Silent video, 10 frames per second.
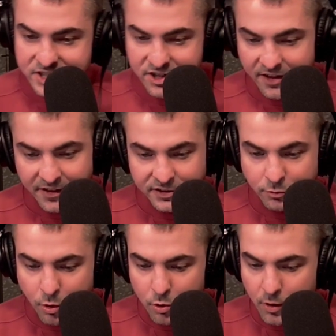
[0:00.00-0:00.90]
year. I like the
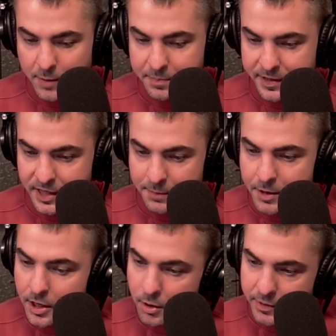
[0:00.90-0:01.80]
Roquan pickup.
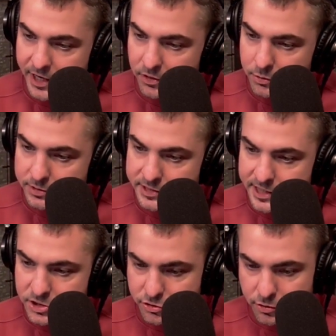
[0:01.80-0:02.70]
We got to look what the
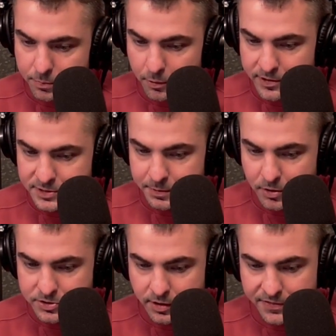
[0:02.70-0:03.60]
injury report is, but
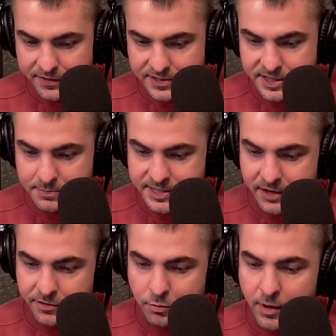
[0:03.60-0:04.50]
also I think this comes
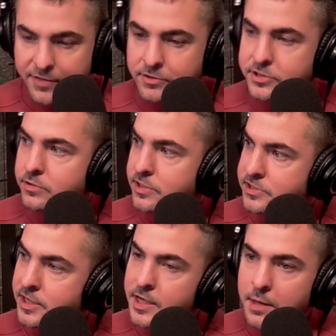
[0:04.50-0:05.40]
down to the weather too,
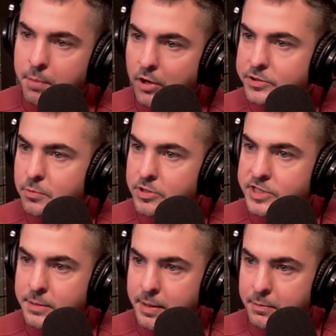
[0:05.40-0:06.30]
because Baltimore is
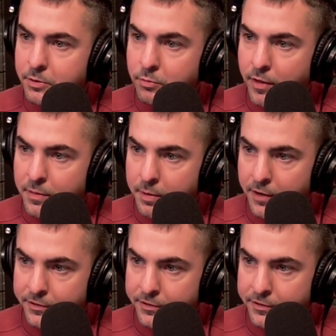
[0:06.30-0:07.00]
going to be able to run the ball.